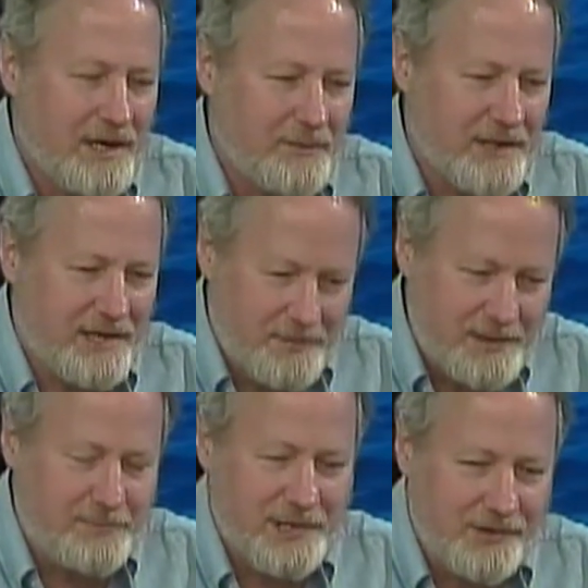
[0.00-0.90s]
They can be
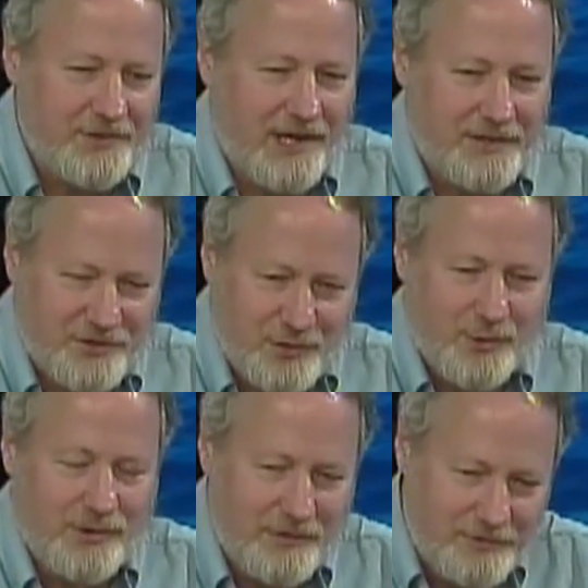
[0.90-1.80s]
built
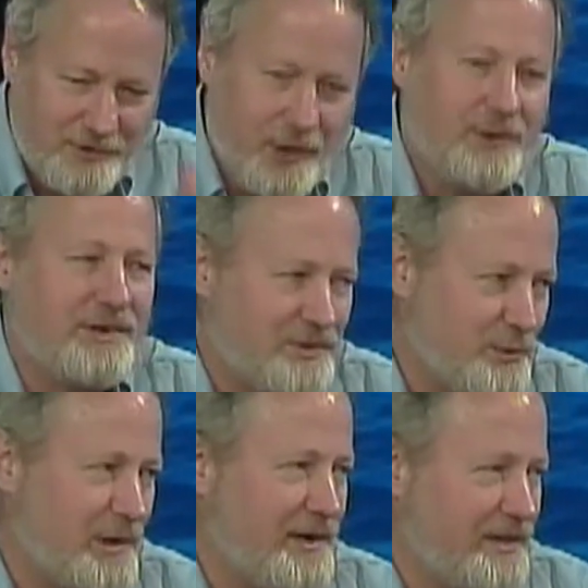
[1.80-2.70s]
onshore and floated to
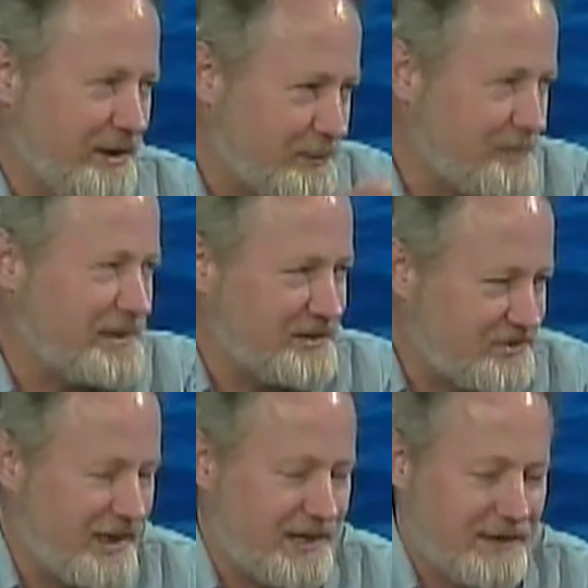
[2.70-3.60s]
where they would be
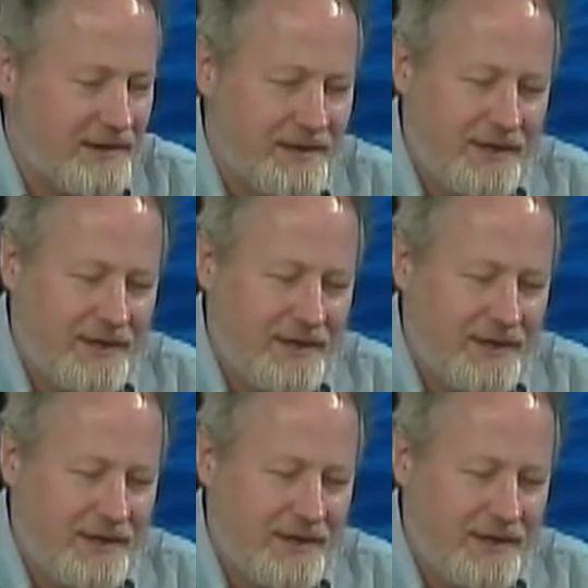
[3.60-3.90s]
sited.